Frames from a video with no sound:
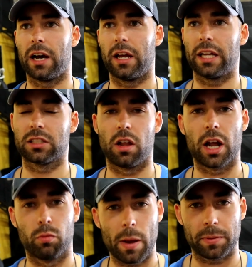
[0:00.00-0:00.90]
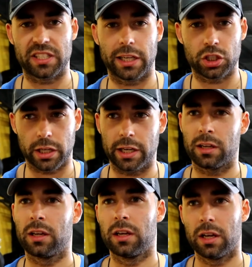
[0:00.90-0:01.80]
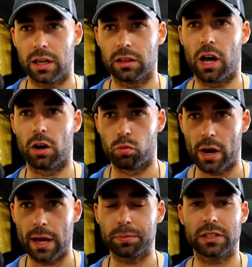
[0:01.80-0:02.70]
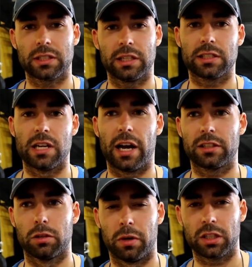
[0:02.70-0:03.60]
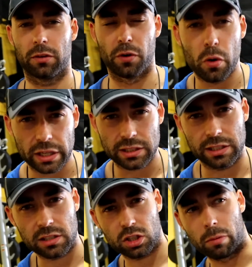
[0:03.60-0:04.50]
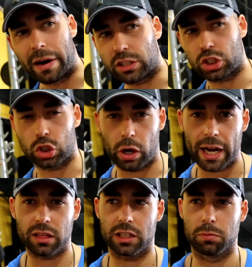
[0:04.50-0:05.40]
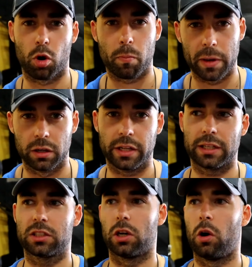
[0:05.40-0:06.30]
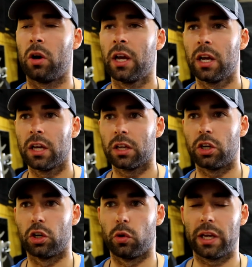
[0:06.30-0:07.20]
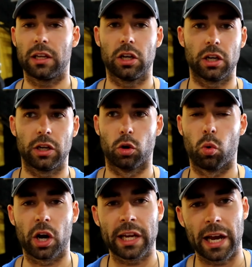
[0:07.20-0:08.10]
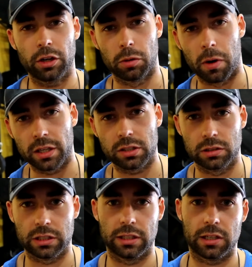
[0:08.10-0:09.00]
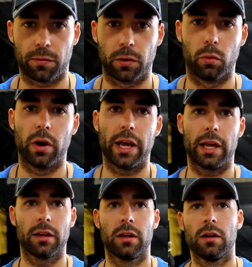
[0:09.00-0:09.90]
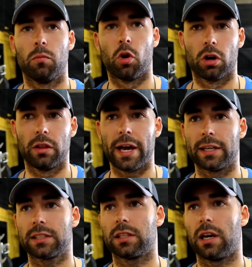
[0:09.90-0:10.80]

it's a lot of repetition, a lot of reps. It's not so much, the focus isn't so much strength, it's more building. So you're working out your muscles in a different way, more or less.